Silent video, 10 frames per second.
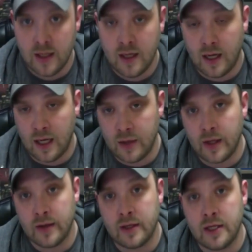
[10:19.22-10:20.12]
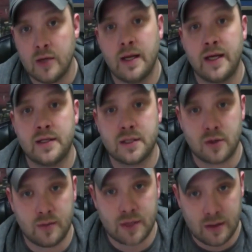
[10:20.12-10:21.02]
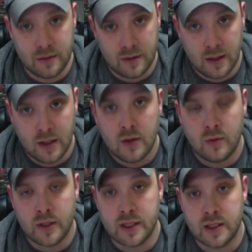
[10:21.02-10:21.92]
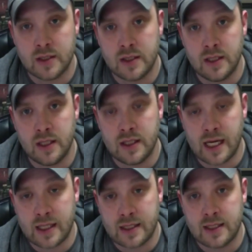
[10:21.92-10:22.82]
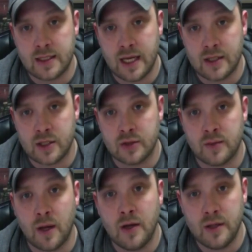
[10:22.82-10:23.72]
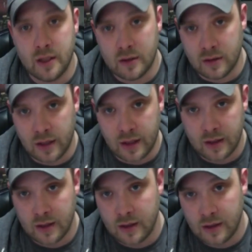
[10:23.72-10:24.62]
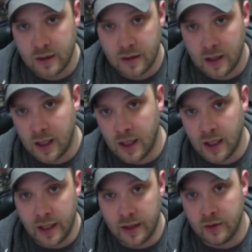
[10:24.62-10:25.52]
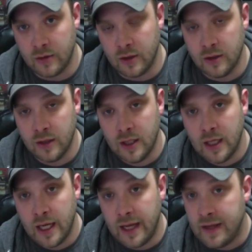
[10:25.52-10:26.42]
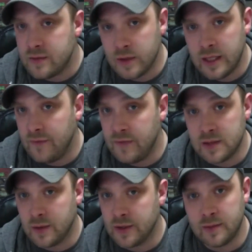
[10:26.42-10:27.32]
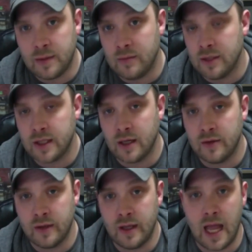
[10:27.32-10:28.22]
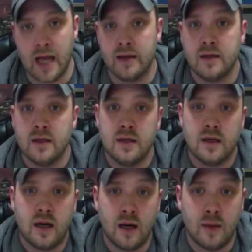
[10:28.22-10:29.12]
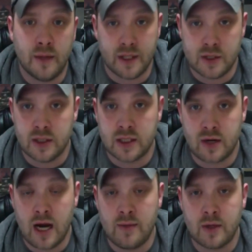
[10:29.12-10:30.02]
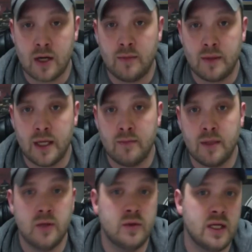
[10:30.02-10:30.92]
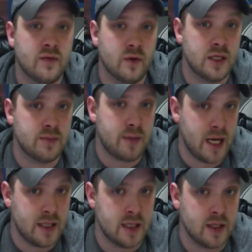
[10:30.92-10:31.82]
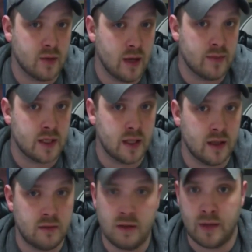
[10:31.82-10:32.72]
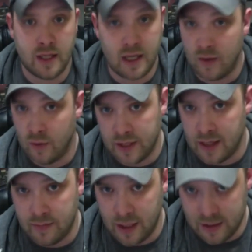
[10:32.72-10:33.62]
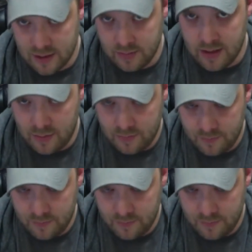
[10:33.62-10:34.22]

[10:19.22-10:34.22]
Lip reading: You want to look at your meta description, which is the text that shows up under your link in Google, and that's really not visible to the public other than that. But it should describe your company and be unique for each page on your website, depending on what that page is about.